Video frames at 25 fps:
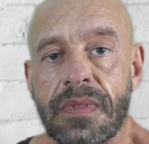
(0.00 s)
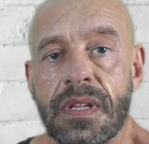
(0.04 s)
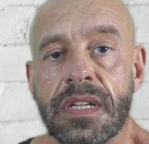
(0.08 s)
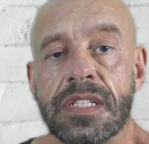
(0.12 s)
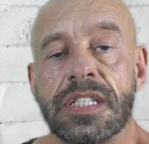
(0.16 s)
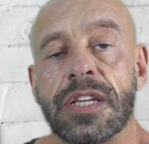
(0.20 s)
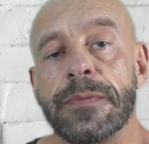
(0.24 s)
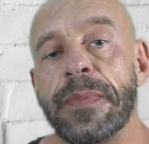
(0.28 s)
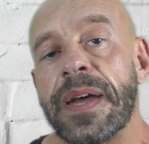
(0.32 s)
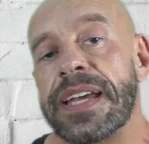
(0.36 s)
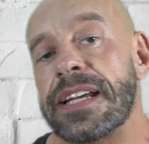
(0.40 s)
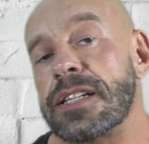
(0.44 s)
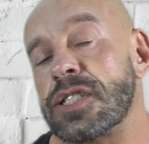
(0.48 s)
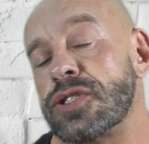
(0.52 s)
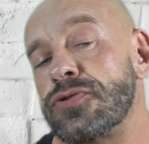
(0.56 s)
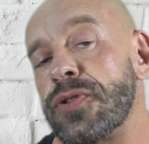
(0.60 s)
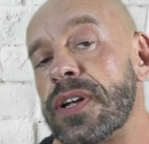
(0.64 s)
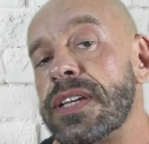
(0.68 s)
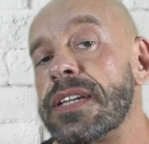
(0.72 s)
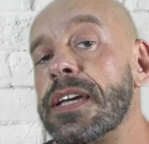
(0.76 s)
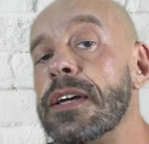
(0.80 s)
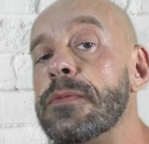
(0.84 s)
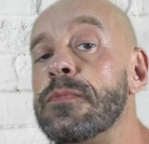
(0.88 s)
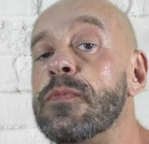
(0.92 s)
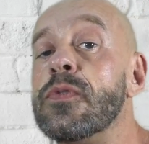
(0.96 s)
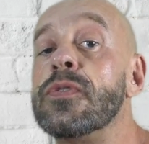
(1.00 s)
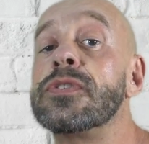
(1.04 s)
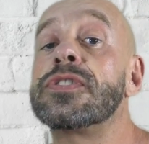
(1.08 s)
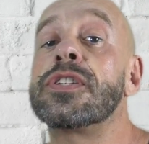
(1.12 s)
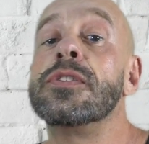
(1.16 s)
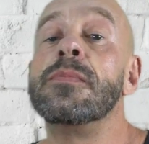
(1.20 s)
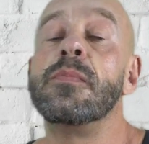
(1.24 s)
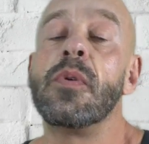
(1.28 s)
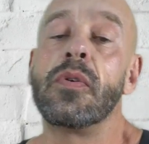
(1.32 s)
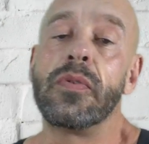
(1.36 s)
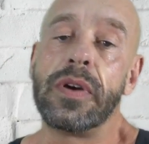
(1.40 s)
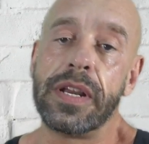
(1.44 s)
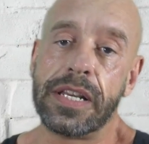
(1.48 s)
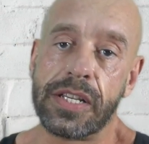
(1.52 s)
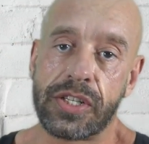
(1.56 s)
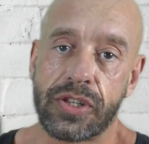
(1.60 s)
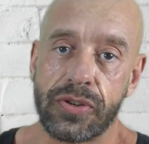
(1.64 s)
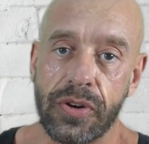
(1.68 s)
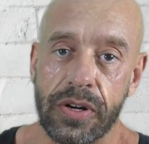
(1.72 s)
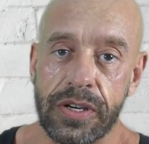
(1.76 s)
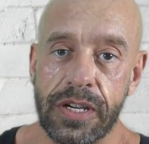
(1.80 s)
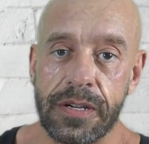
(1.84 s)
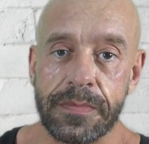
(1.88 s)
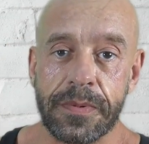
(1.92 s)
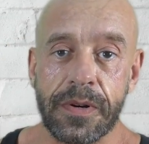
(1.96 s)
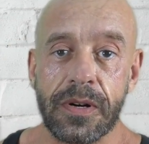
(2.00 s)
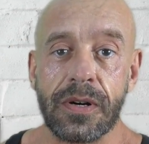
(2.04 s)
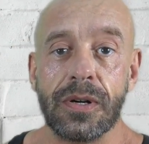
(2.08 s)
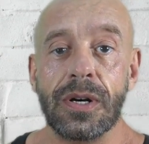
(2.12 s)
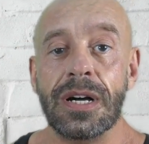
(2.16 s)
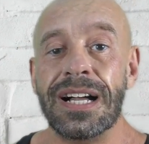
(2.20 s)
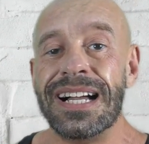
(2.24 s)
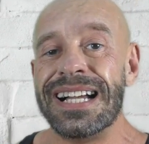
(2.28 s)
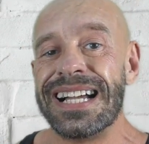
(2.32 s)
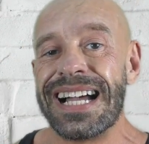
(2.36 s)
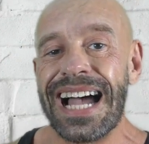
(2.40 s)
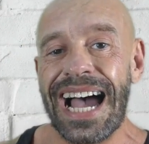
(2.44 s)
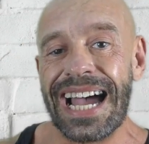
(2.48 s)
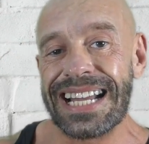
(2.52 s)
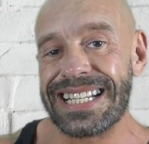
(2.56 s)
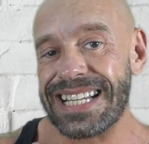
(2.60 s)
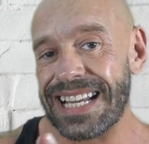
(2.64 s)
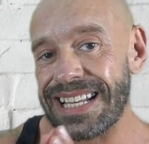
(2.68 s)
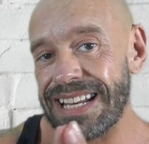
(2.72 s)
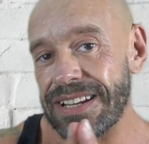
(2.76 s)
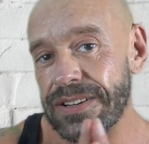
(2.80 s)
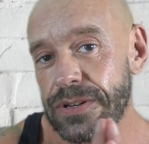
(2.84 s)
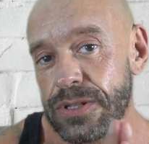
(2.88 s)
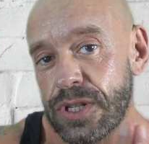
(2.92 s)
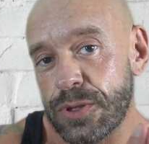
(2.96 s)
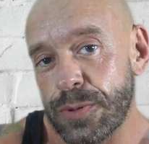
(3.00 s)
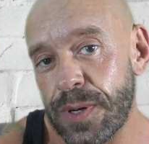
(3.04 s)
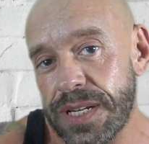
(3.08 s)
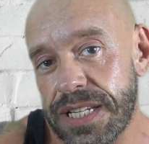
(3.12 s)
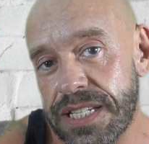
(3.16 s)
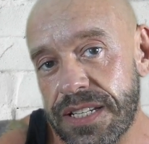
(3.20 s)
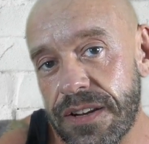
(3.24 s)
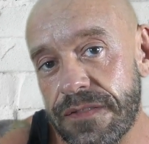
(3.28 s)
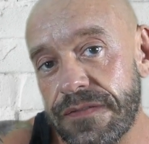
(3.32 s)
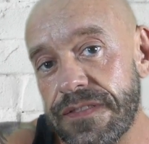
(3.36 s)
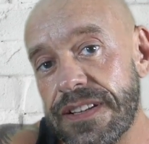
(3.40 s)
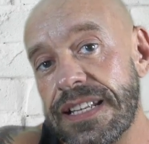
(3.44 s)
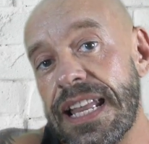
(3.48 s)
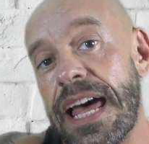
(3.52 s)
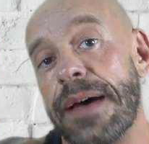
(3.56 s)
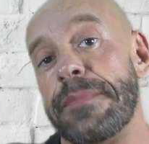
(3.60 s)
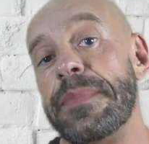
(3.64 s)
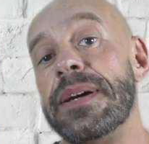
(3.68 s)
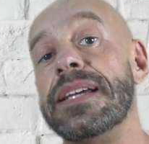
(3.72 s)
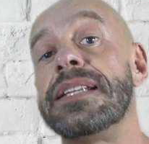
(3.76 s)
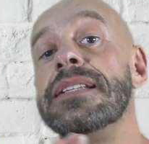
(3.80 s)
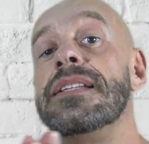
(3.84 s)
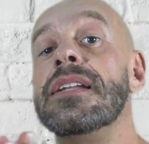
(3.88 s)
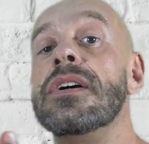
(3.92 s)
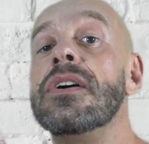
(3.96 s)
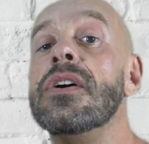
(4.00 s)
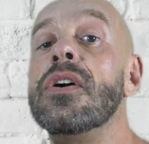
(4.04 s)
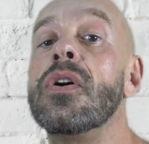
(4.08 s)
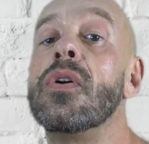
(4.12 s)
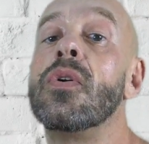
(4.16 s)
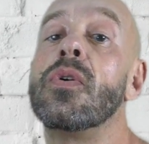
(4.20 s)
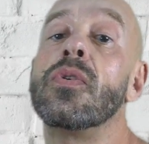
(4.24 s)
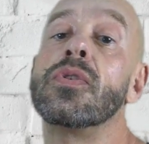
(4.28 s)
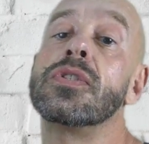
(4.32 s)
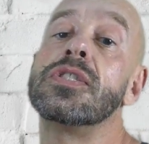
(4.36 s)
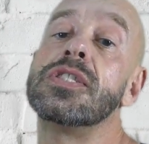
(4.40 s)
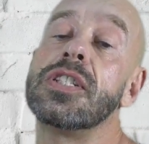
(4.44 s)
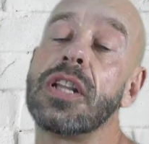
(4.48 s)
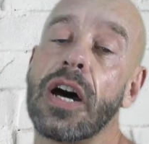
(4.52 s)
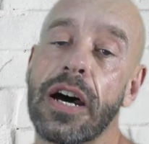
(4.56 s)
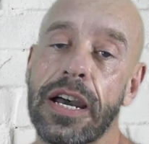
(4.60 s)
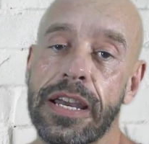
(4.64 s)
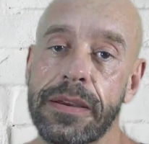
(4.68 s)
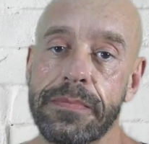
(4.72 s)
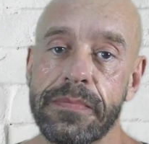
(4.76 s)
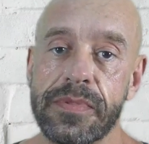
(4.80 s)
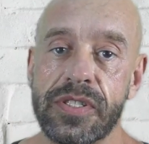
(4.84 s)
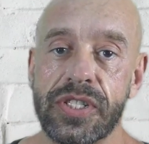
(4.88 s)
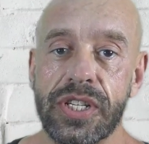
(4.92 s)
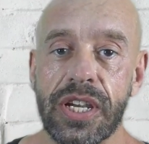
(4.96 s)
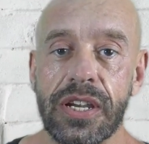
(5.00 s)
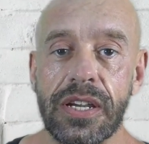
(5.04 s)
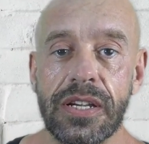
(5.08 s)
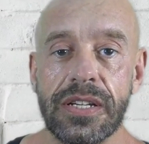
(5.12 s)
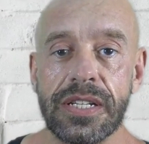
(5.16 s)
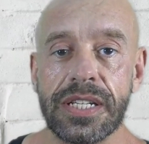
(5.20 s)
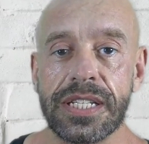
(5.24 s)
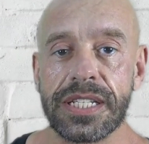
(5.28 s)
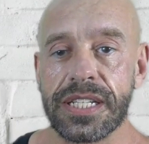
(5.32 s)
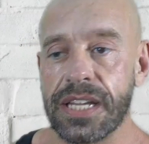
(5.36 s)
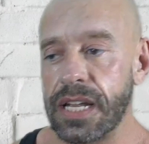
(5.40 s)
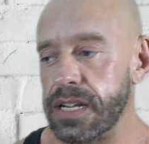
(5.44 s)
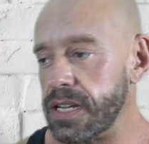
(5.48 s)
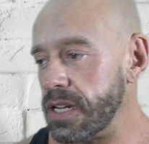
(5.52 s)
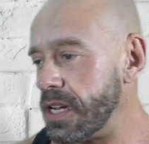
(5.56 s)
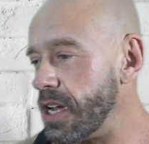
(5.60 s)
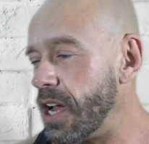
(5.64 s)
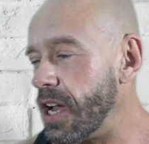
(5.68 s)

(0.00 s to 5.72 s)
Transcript: To make drinking water more enjoyable, add a little twist of lemon or lime juice.